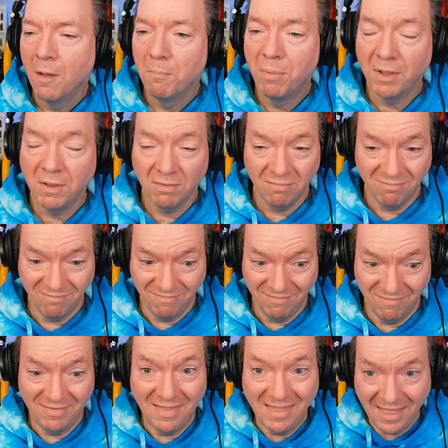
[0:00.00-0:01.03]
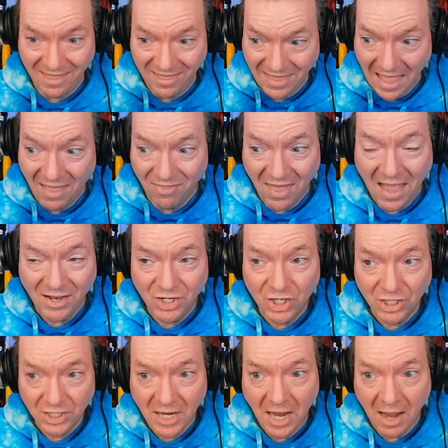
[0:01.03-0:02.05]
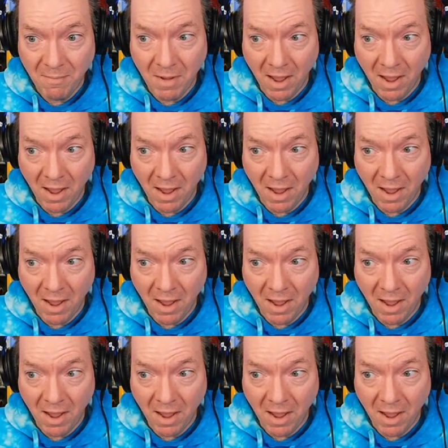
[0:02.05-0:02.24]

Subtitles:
But then that just came